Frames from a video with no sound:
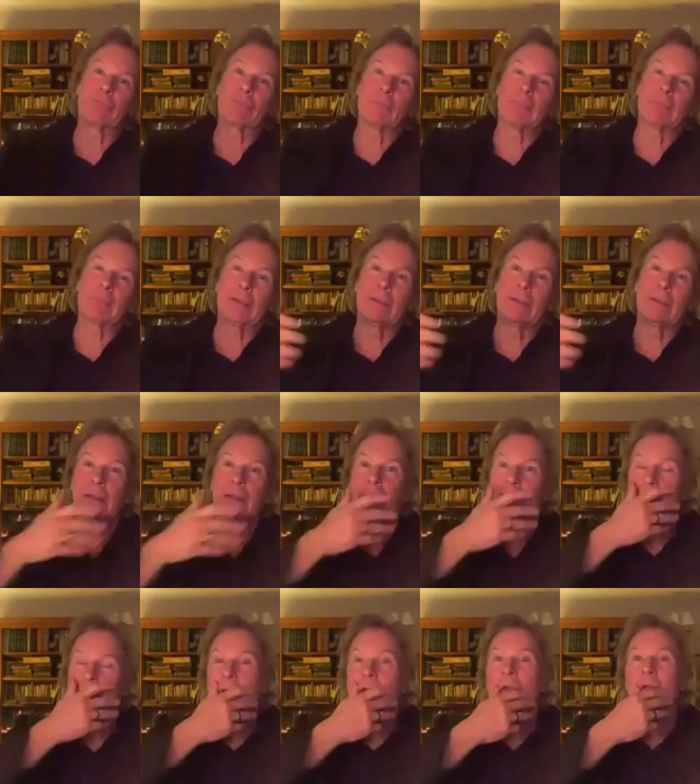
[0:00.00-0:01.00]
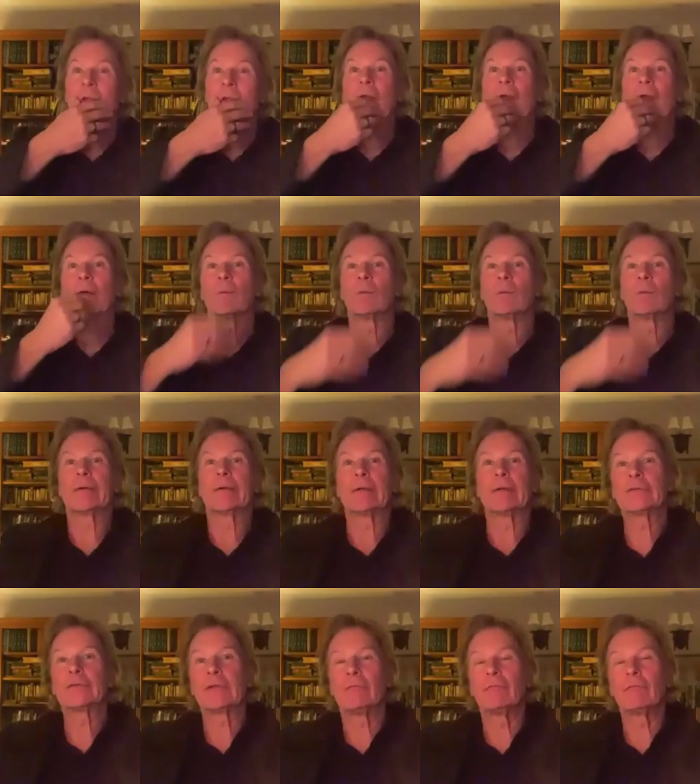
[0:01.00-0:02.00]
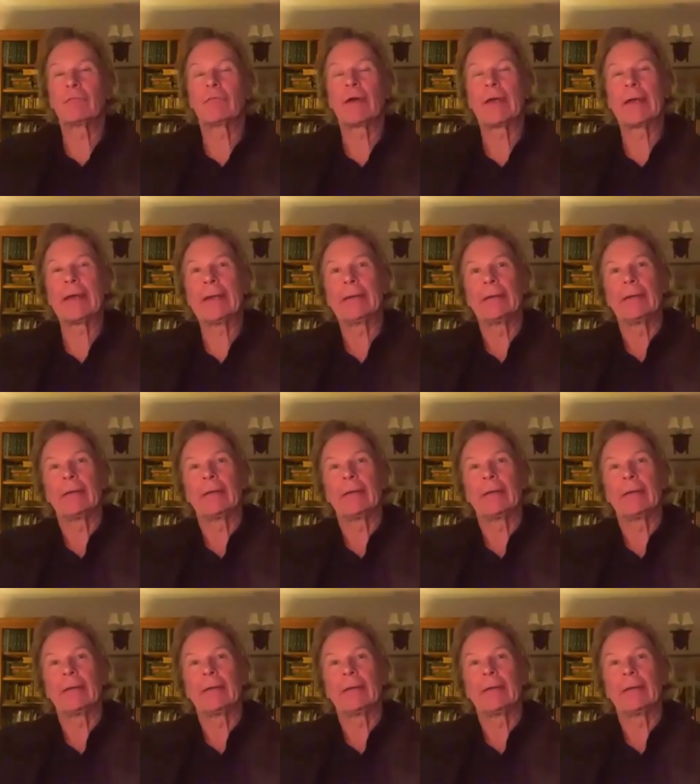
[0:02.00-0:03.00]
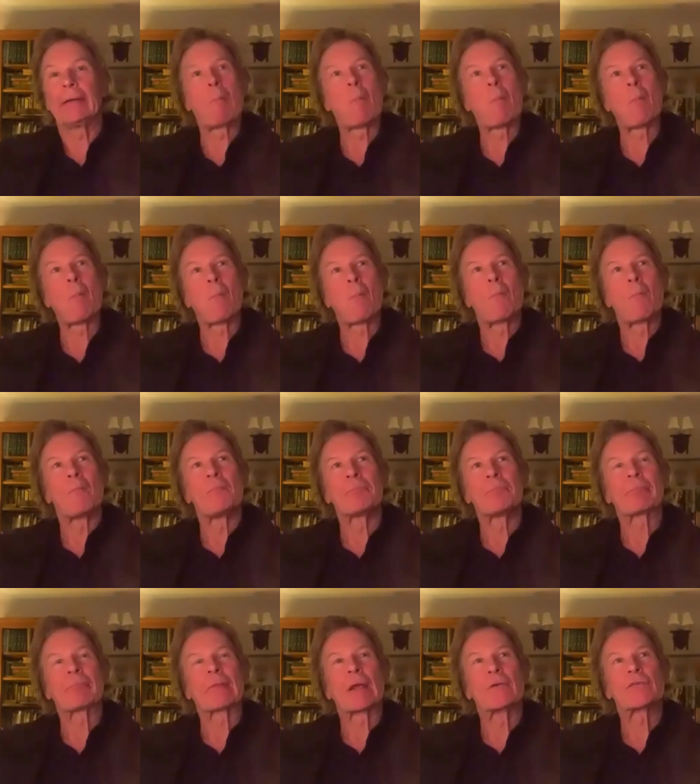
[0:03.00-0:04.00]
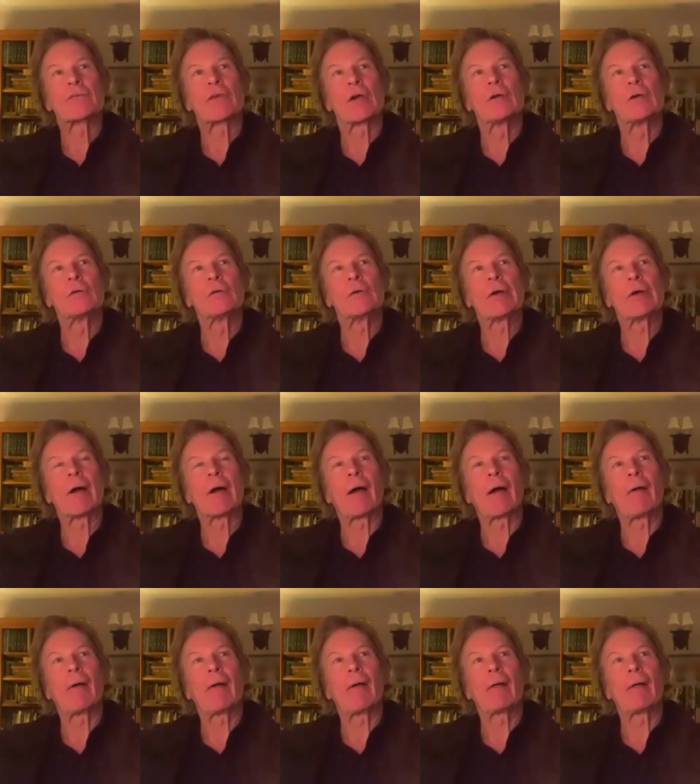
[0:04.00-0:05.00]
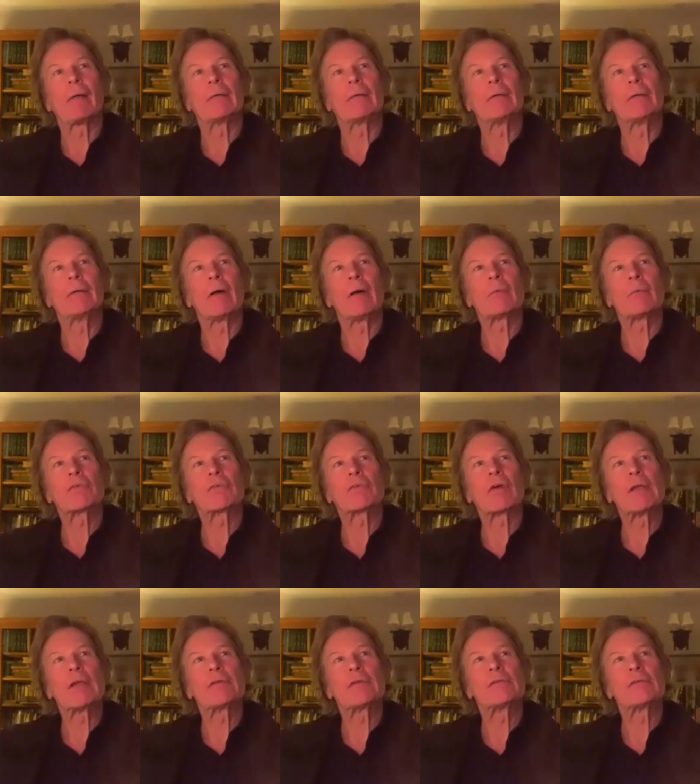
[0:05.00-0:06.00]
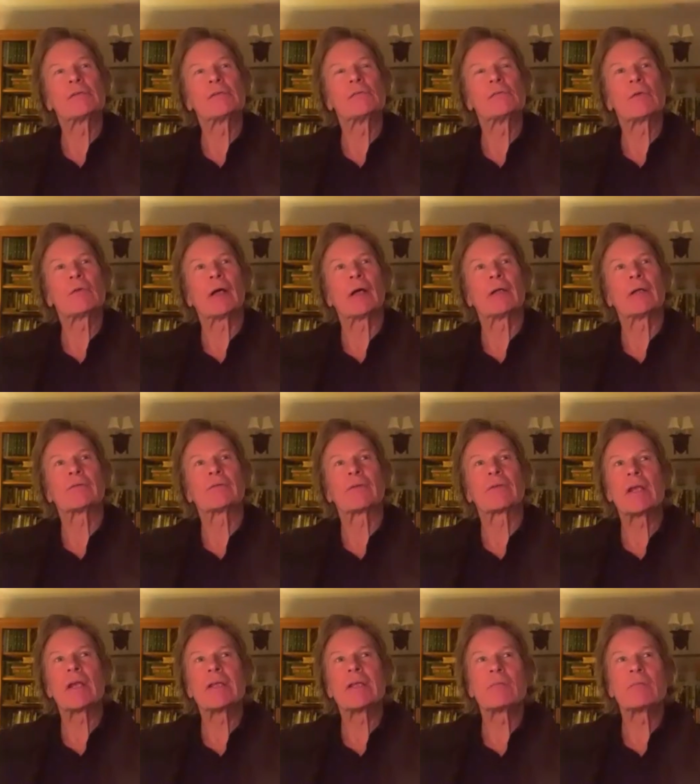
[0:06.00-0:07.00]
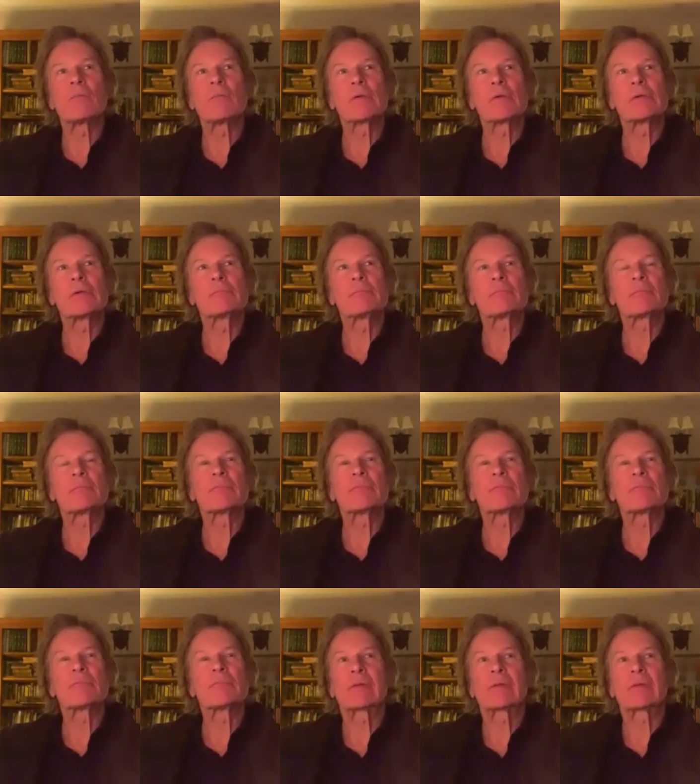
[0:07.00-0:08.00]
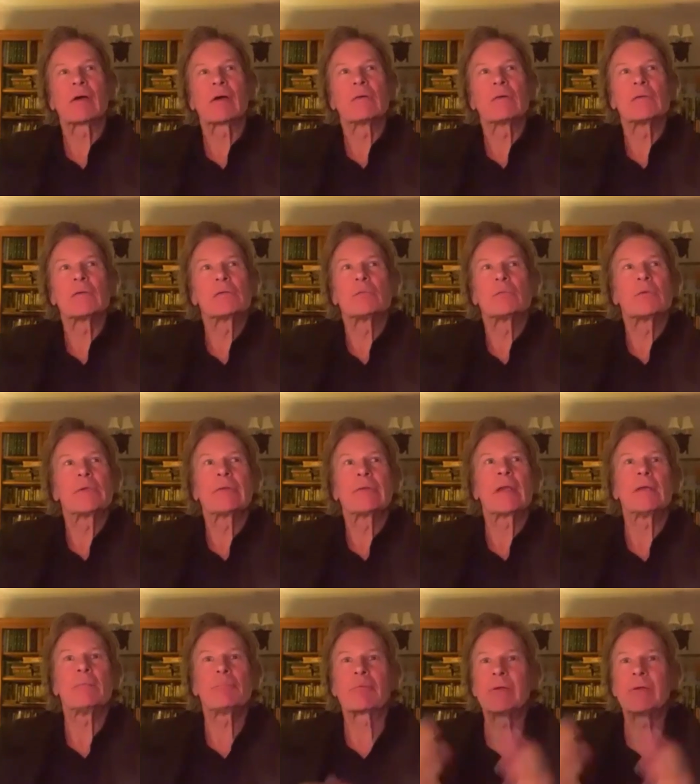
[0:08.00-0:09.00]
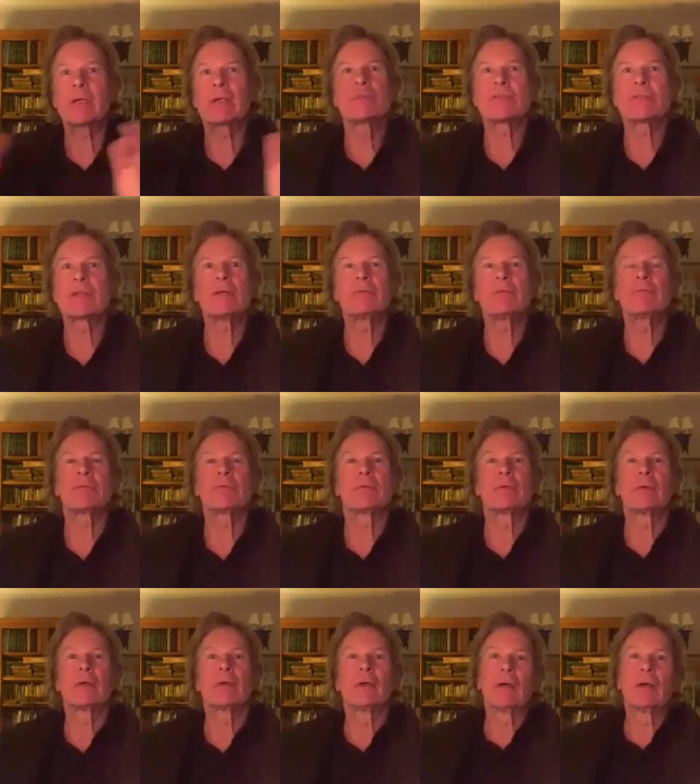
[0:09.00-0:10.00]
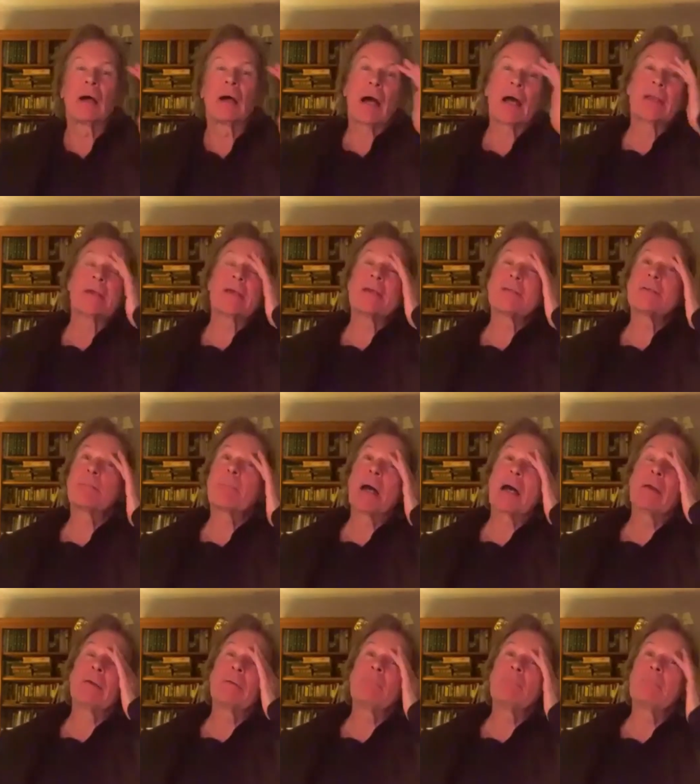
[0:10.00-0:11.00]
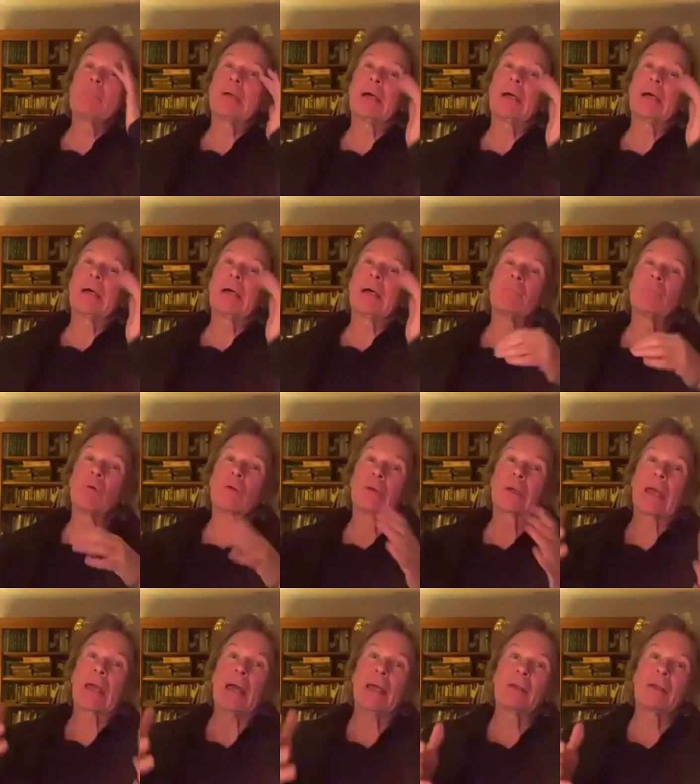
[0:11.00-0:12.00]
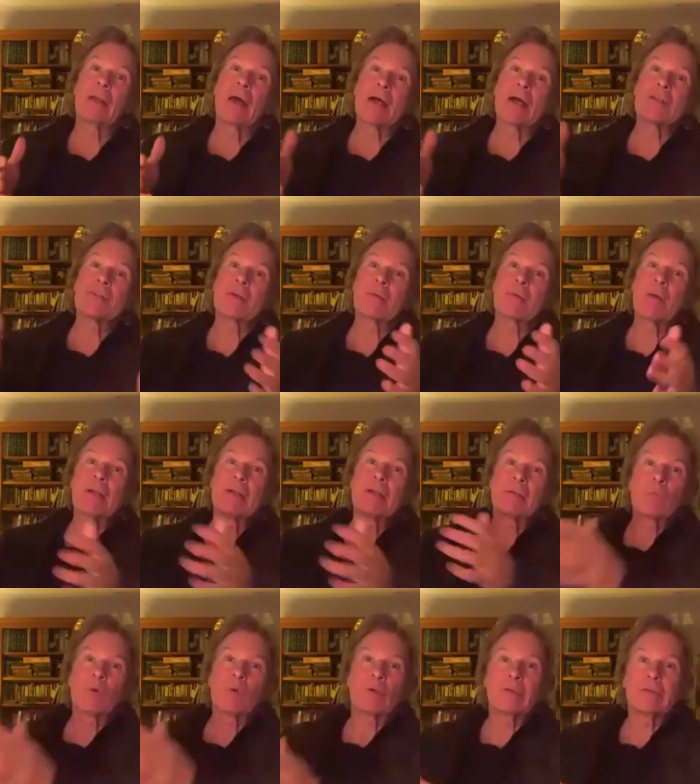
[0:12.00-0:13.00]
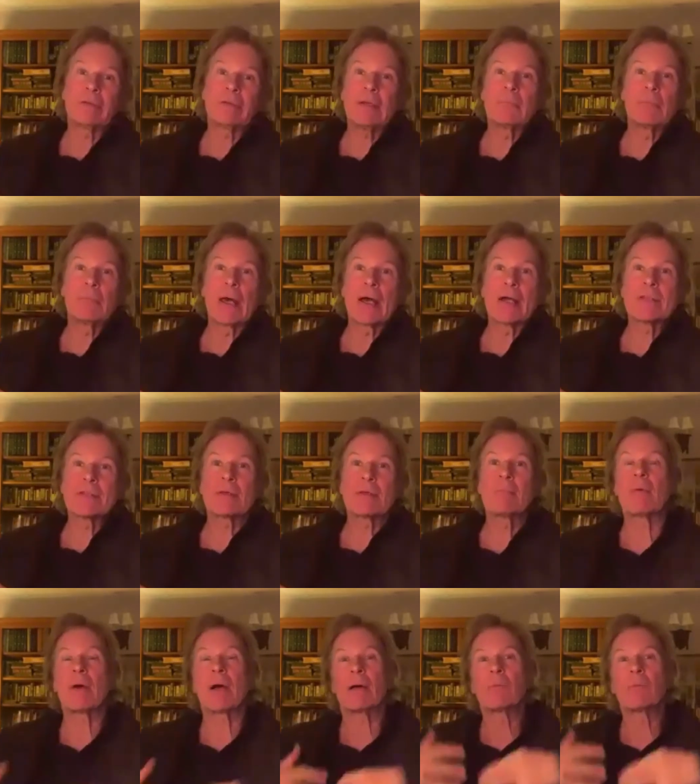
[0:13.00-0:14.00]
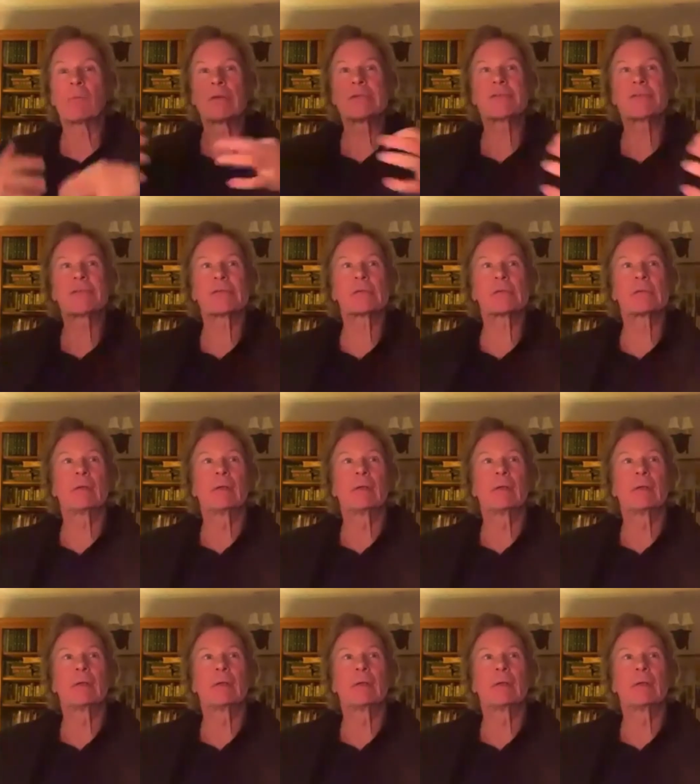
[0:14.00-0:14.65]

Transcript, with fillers: from the the old uh, Sinn Féin. Um, so. I, you know, I was trying to, I certainly didn't want to go with any preconceived ideas about him. I didn't want to canonize him. I didn't want to demonize him. I wanted to